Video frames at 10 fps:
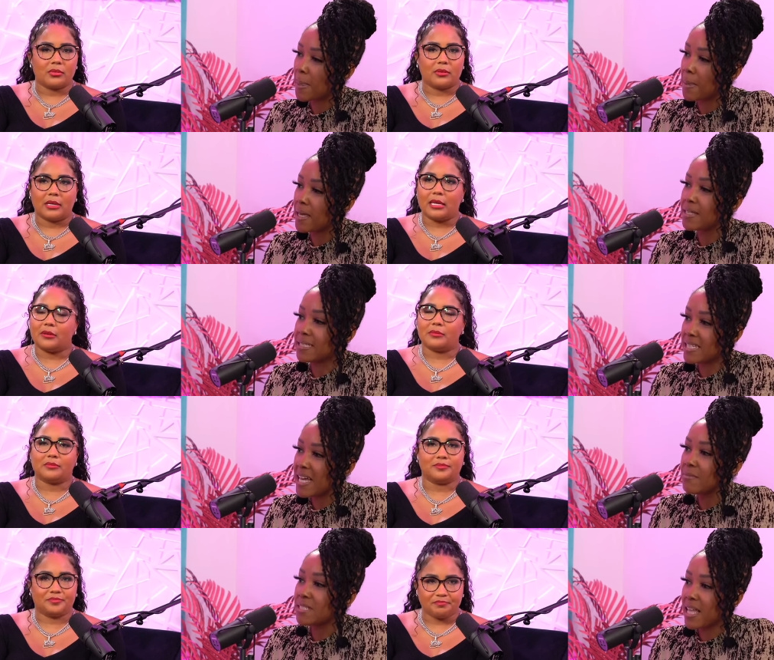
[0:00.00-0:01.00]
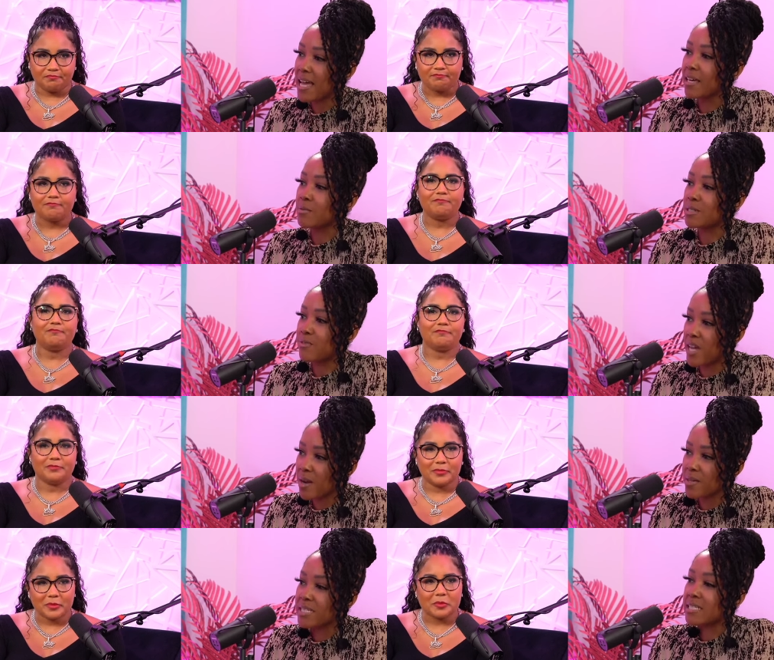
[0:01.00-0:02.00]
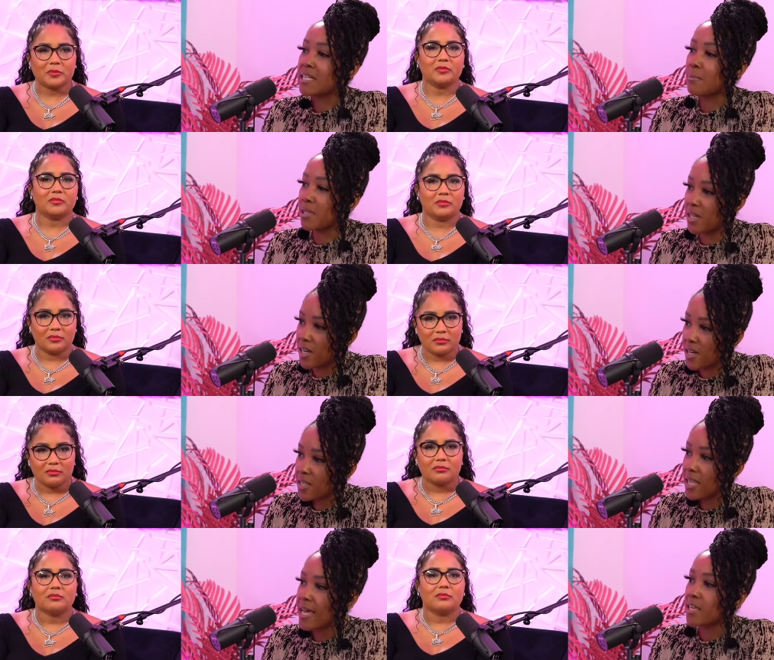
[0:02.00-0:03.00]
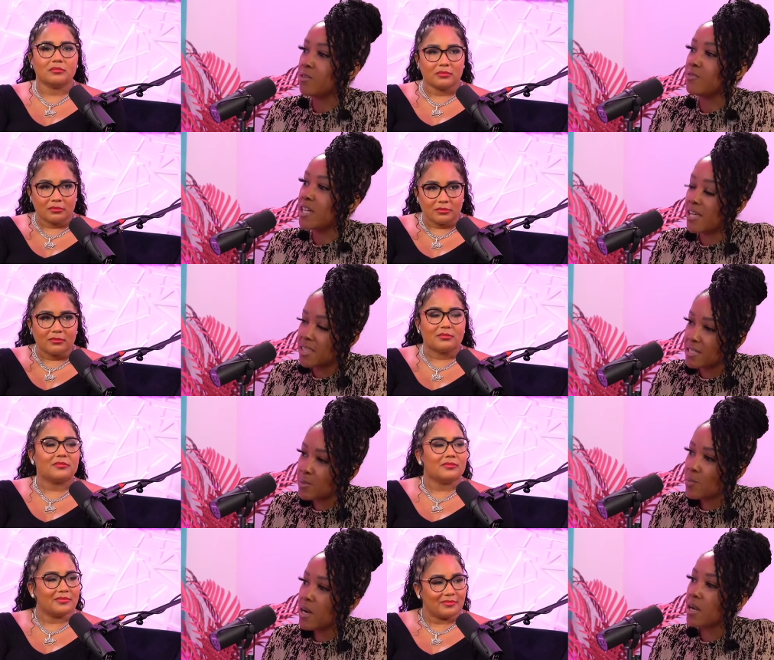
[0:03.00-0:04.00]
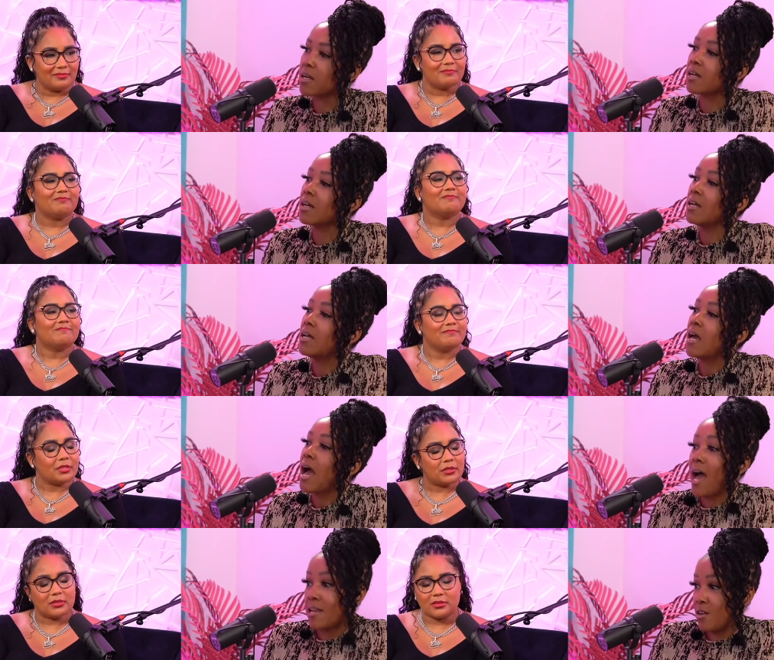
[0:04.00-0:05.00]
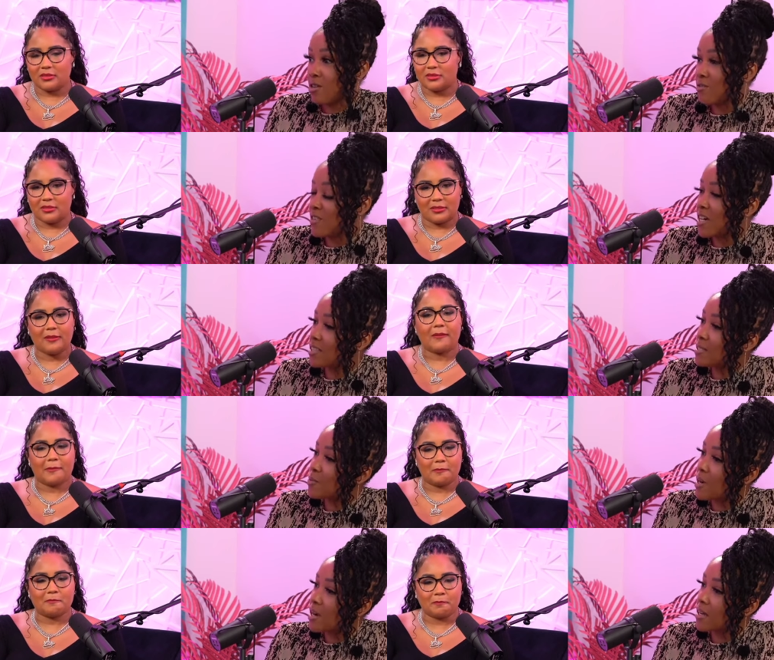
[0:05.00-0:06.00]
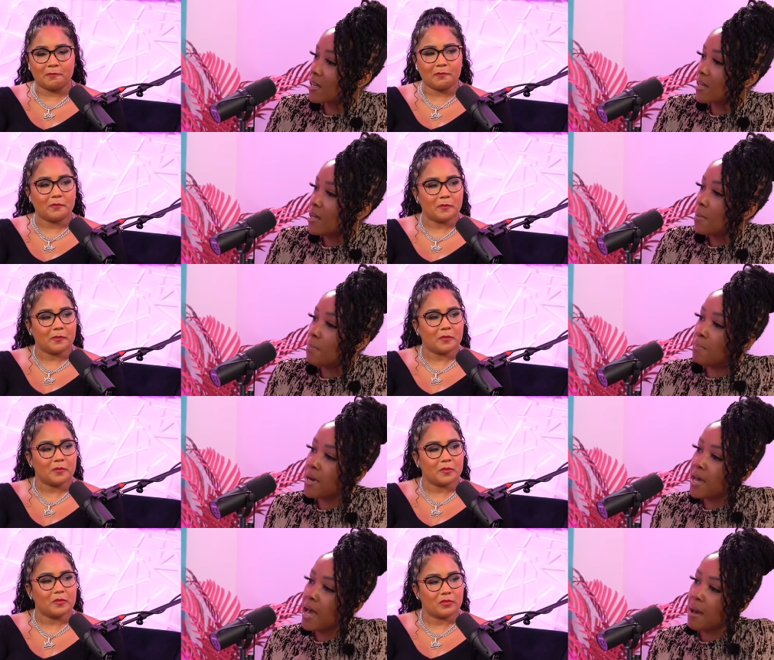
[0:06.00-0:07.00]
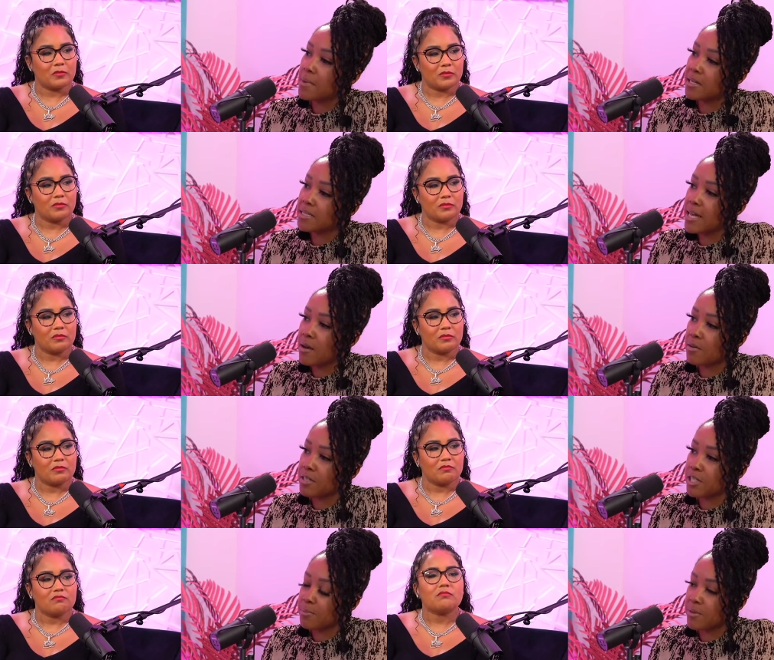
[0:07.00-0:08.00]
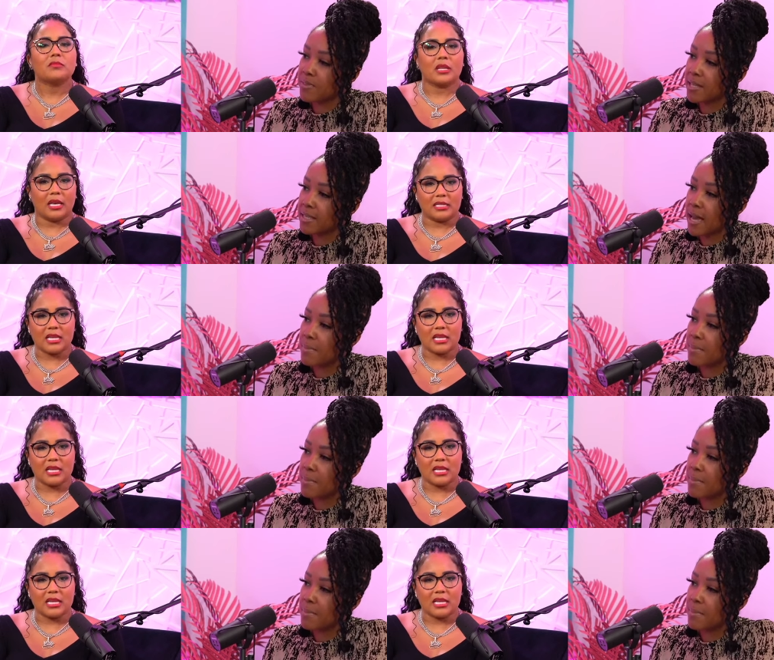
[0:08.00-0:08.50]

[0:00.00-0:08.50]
Speaker 1: It, it seems like it was very similar. Like you've done this work. I know you've done this work. Mm-hmm but I'm gonna take ownership of that thing. Exactly. I'm